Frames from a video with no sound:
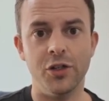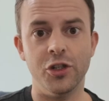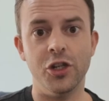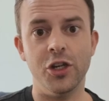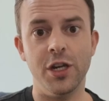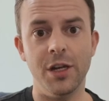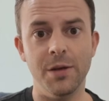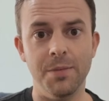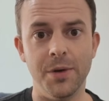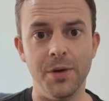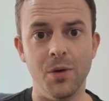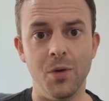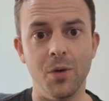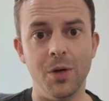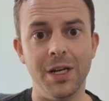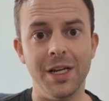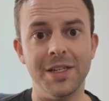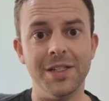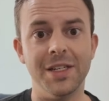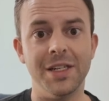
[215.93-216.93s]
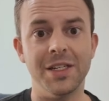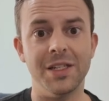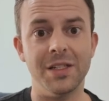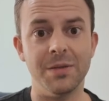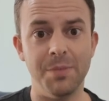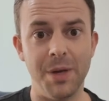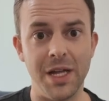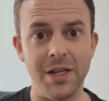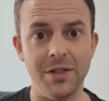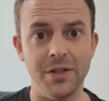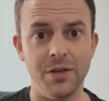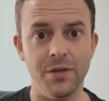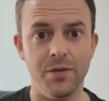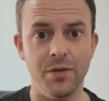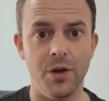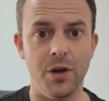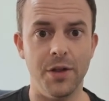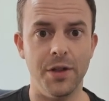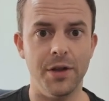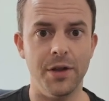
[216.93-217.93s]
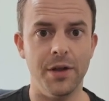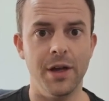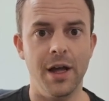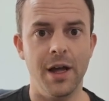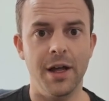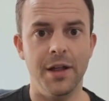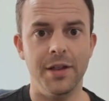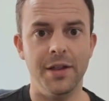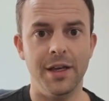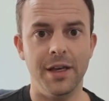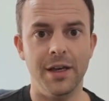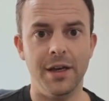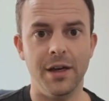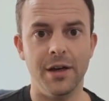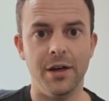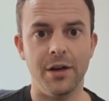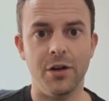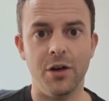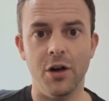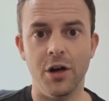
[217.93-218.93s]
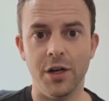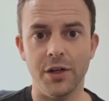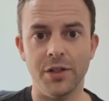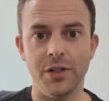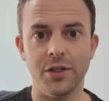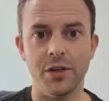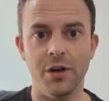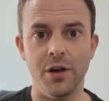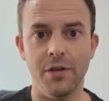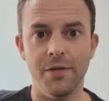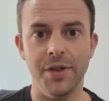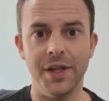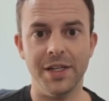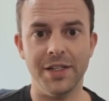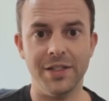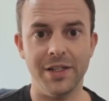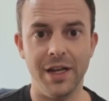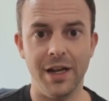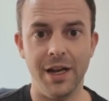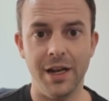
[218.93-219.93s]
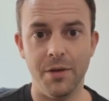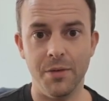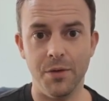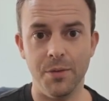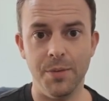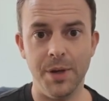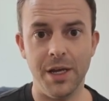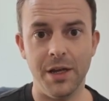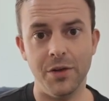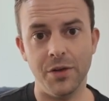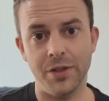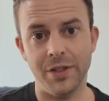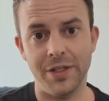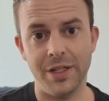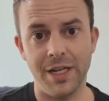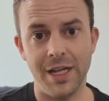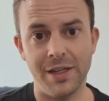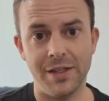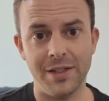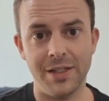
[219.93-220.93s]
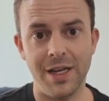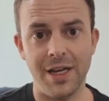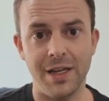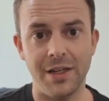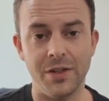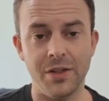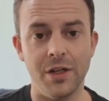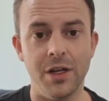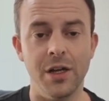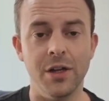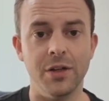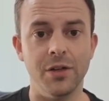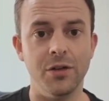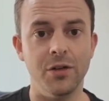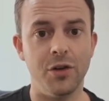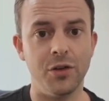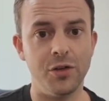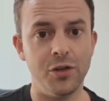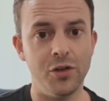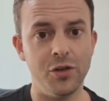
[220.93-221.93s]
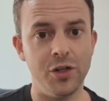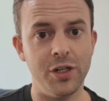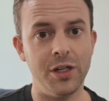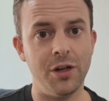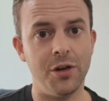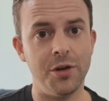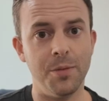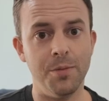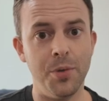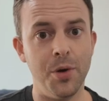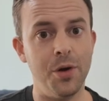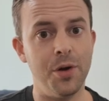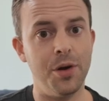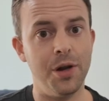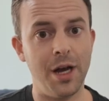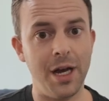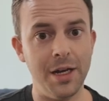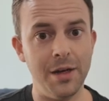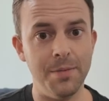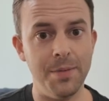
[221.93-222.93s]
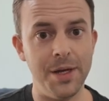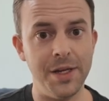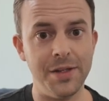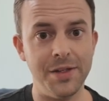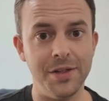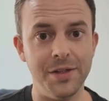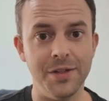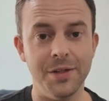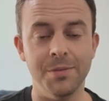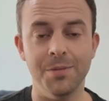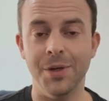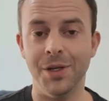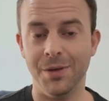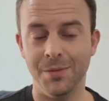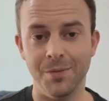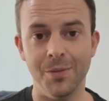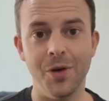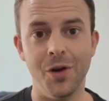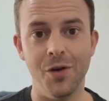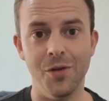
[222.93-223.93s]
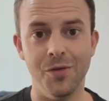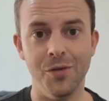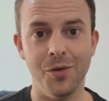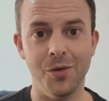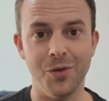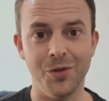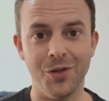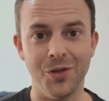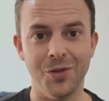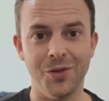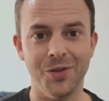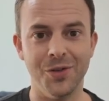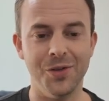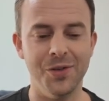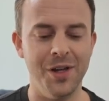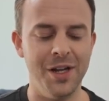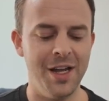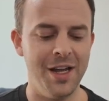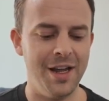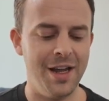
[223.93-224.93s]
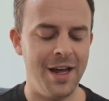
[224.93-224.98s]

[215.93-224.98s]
cheaper or less expensive, rather, the cost of that sailing would be because it's less days. Not usually on a per night basis, but overall total.